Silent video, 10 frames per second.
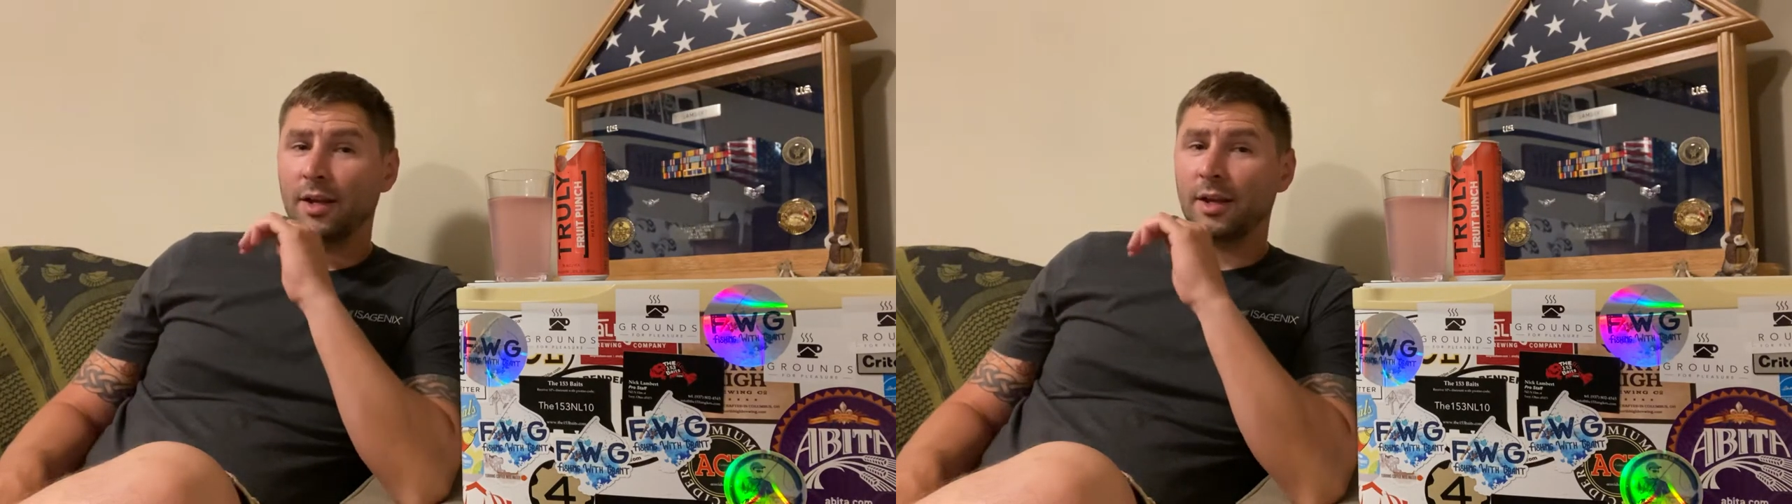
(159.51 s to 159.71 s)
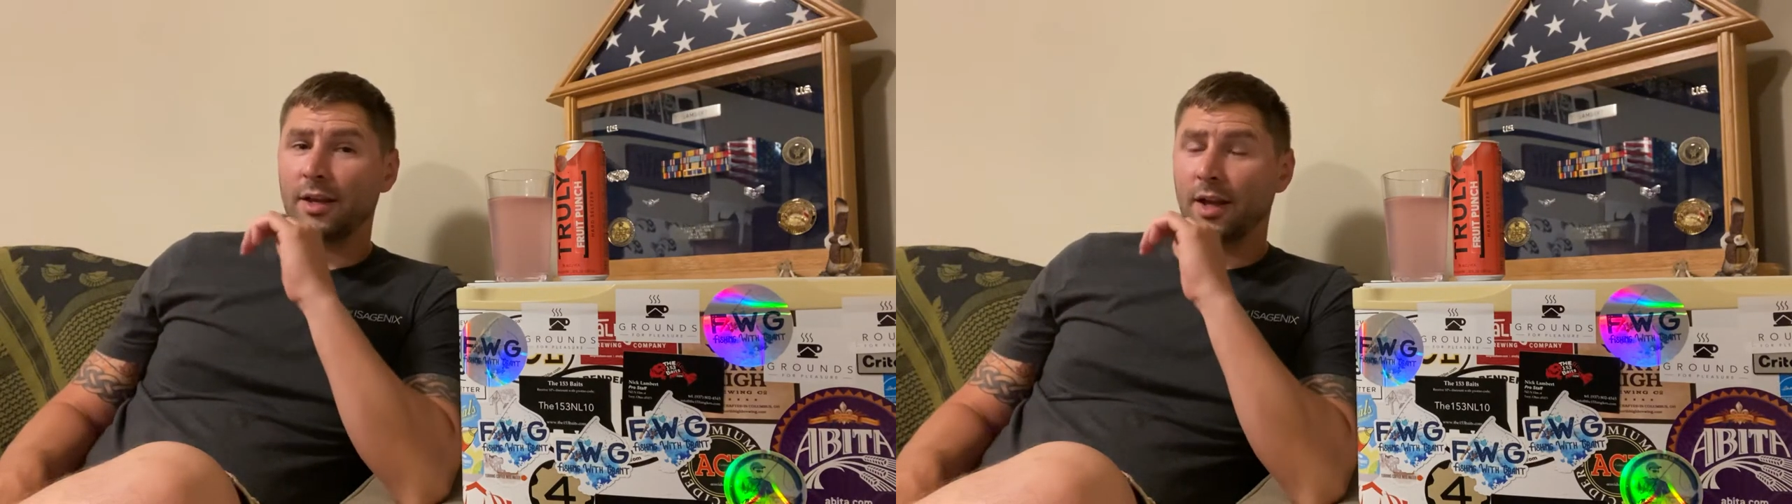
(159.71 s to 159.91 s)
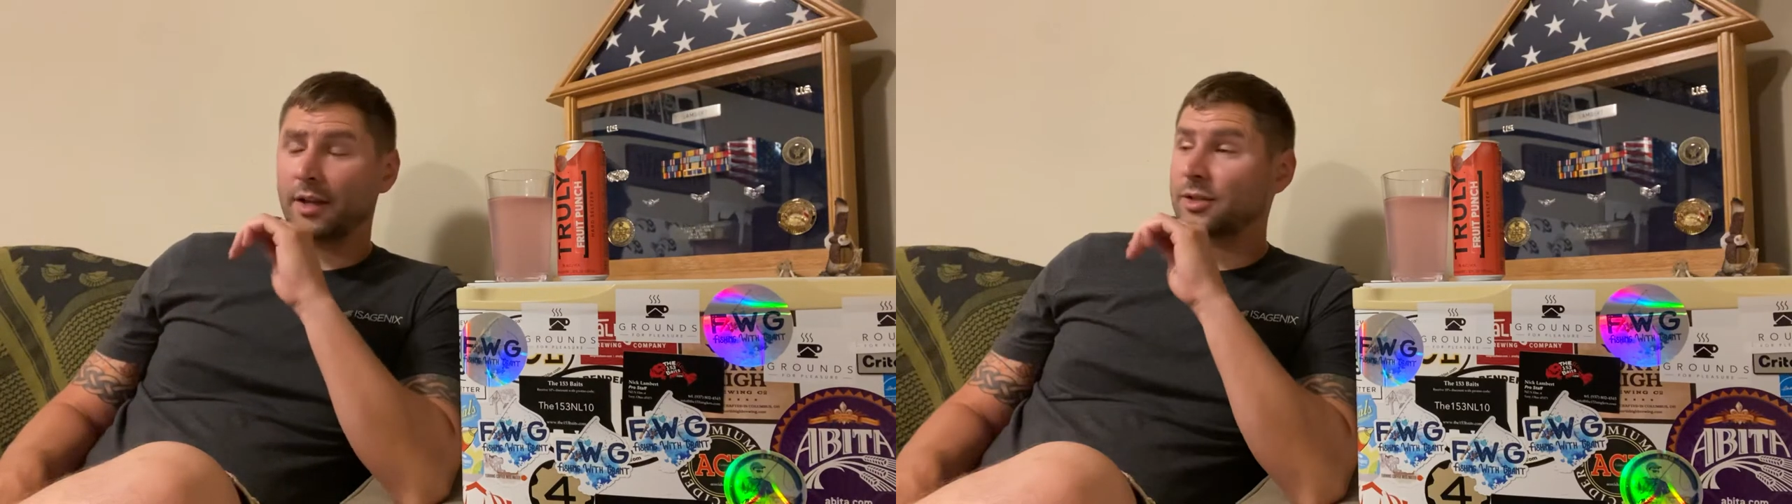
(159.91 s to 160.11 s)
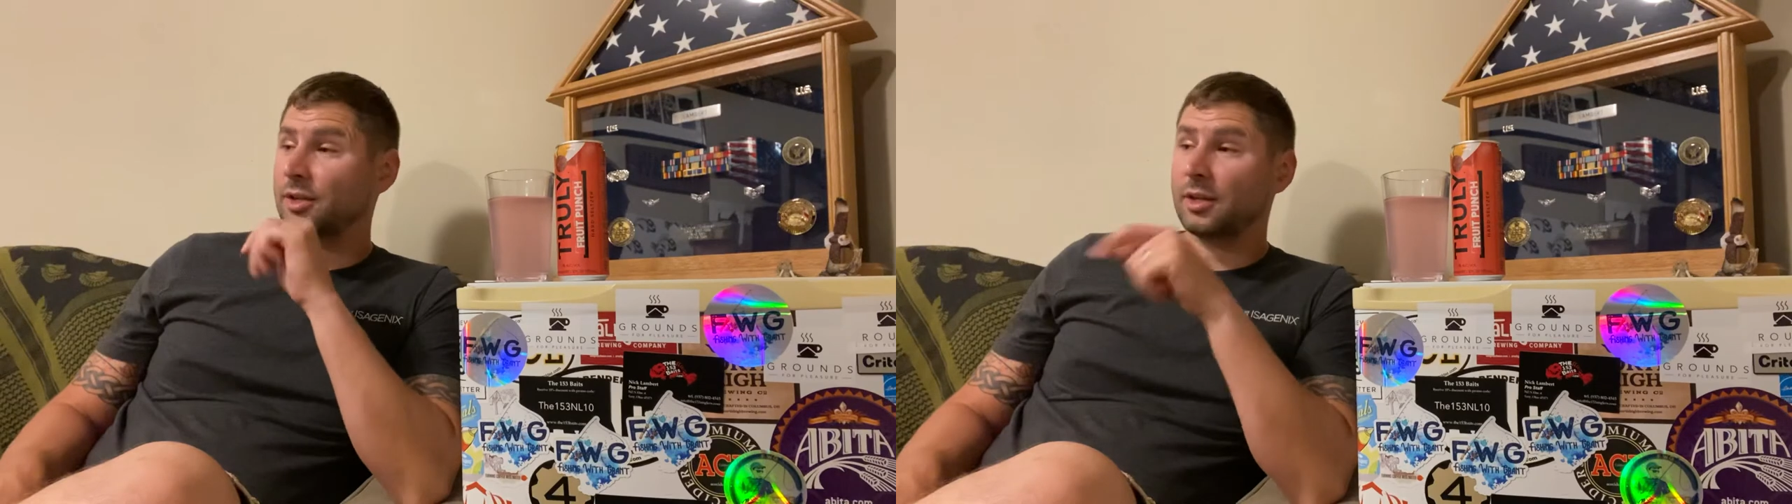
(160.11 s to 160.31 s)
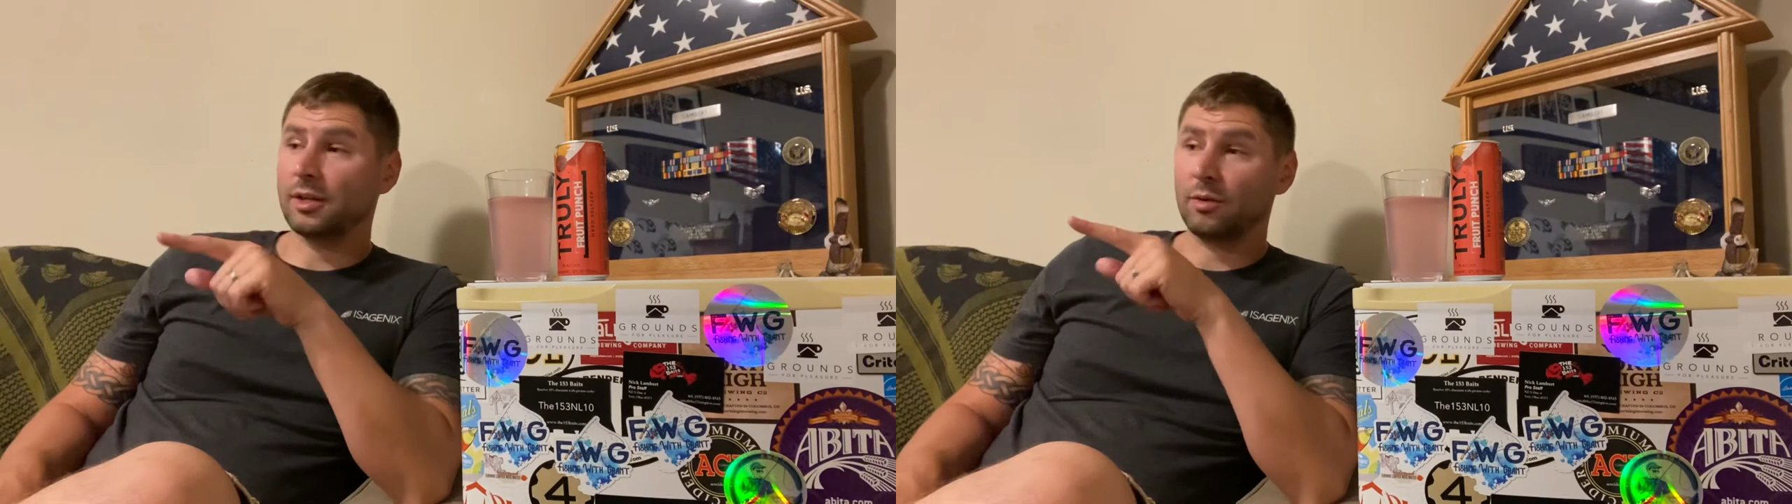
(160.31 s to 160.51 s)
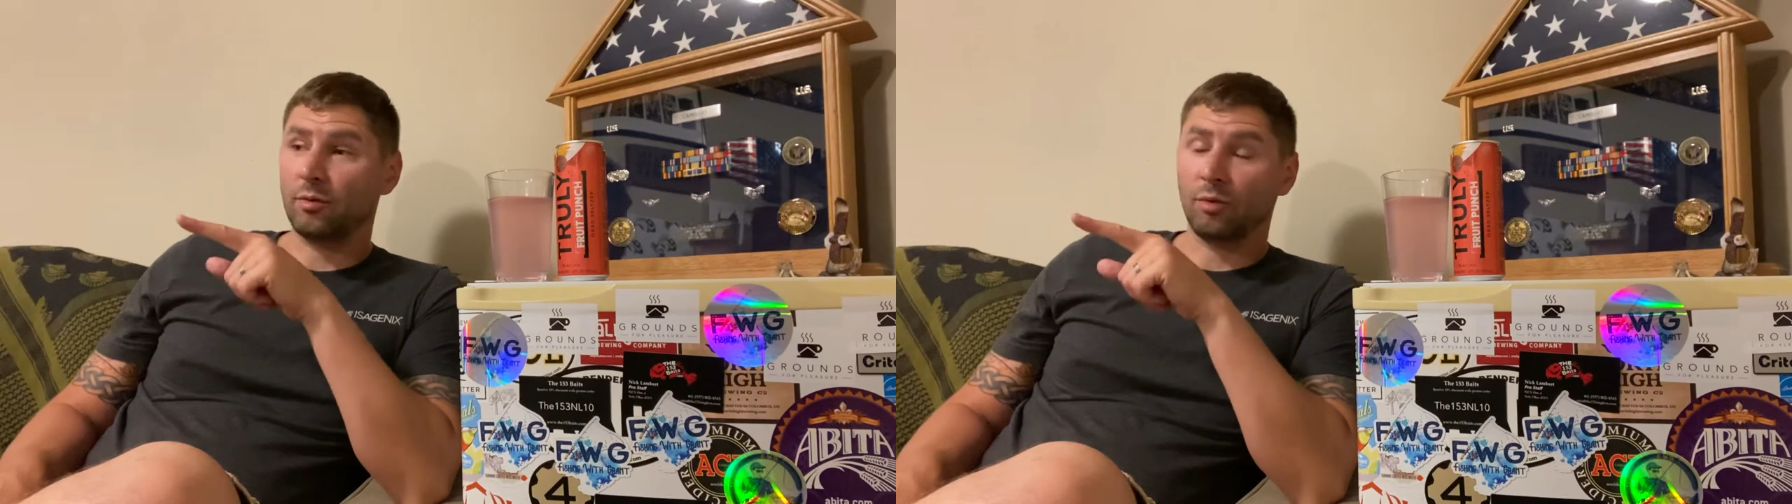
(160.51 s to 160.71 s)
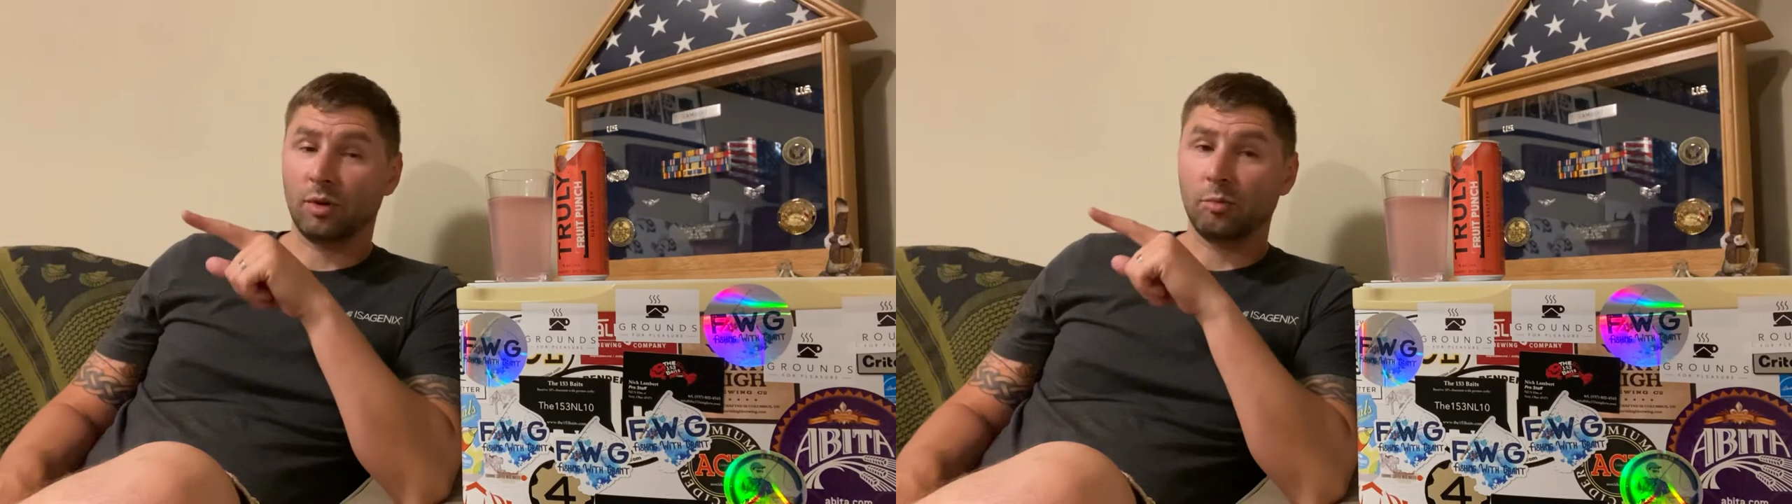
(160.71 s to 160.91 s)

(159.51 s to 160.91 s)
and actually we're